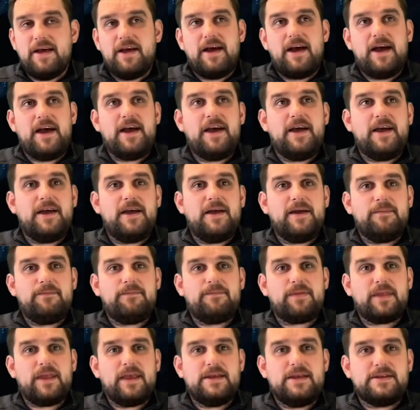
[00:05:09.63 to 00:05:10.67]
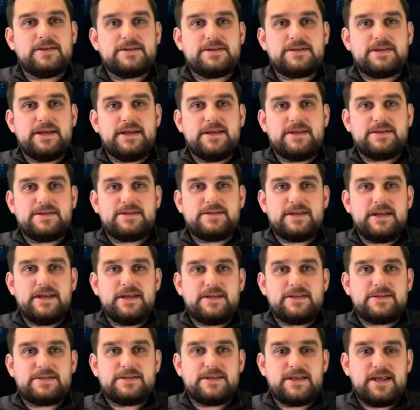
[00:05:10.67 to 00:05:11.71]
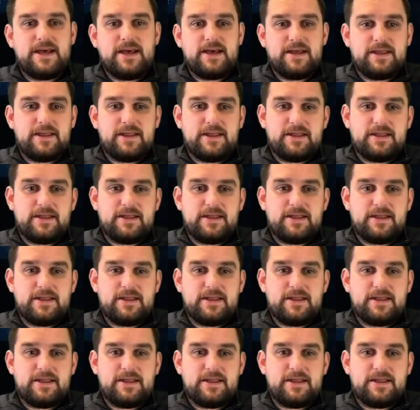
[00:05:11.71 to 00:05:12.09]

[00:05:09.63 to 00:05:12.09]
It's that